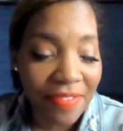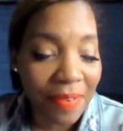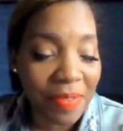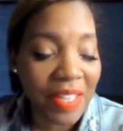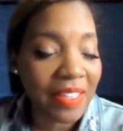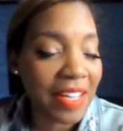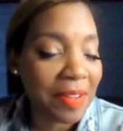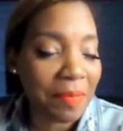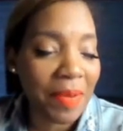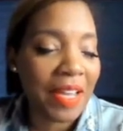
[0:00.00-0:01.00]
From Think Like a
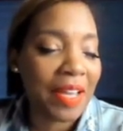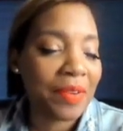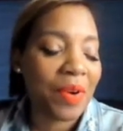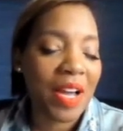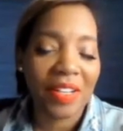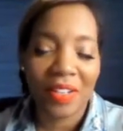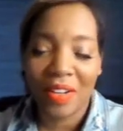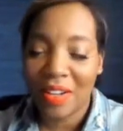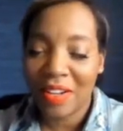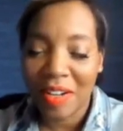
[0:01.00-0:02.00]
Man, Ride
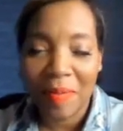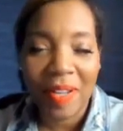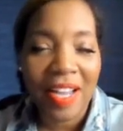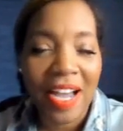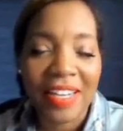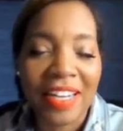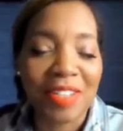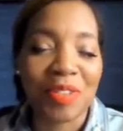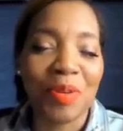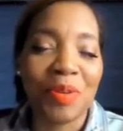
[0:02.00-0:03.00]
Along. Oh my God, Night
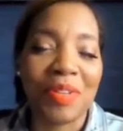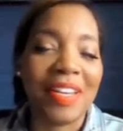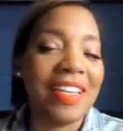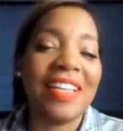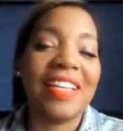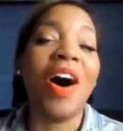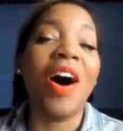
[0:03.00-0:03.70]
School. All